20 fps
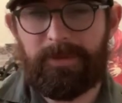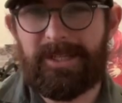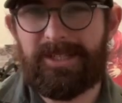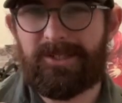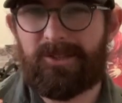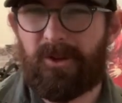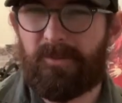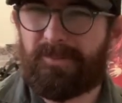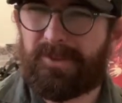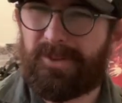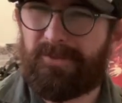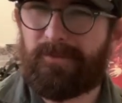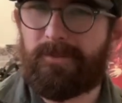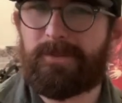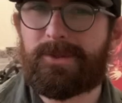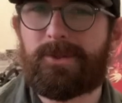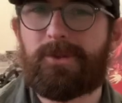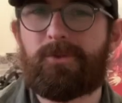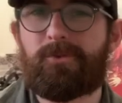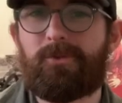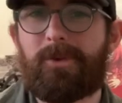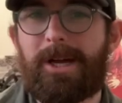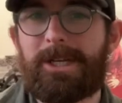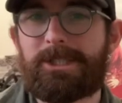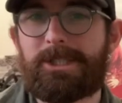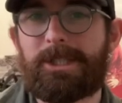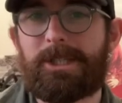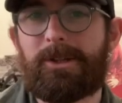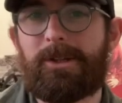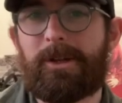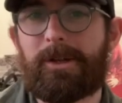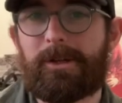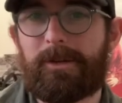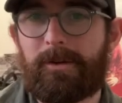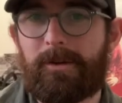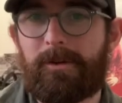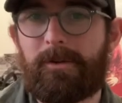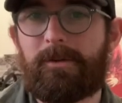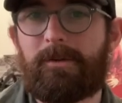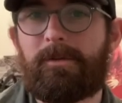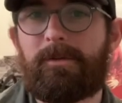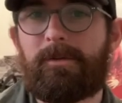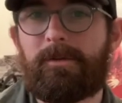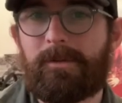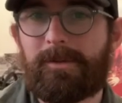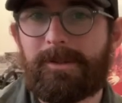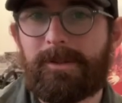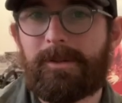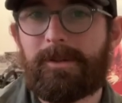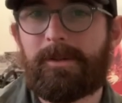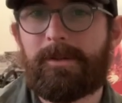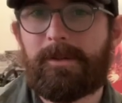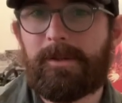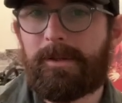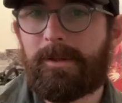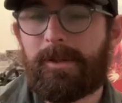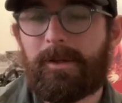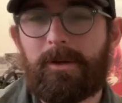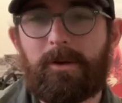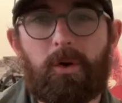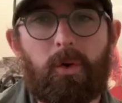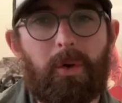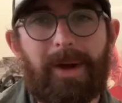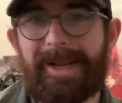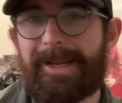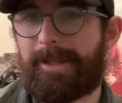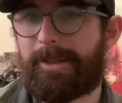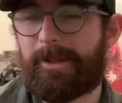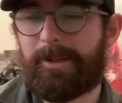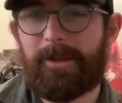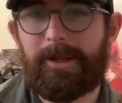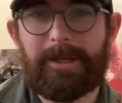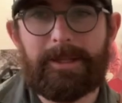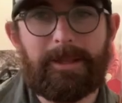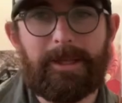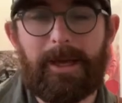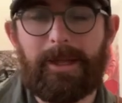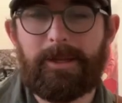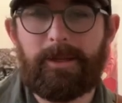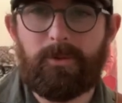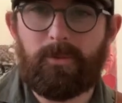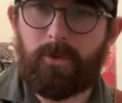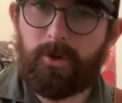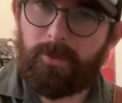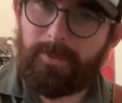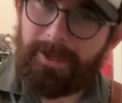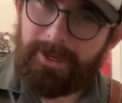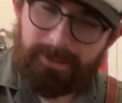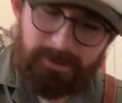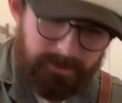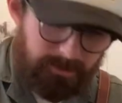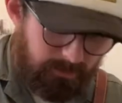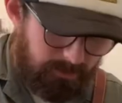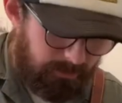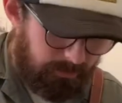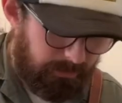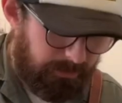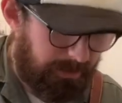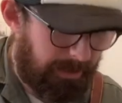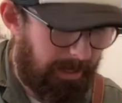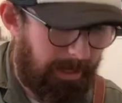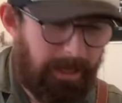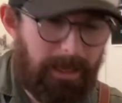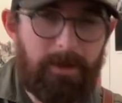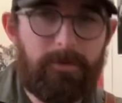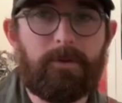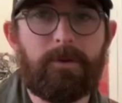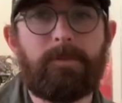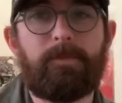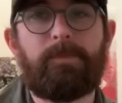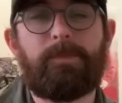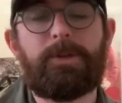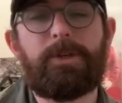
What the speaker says: It stops you from sort of rushing like, or anything like that. You want to be able to do it really even.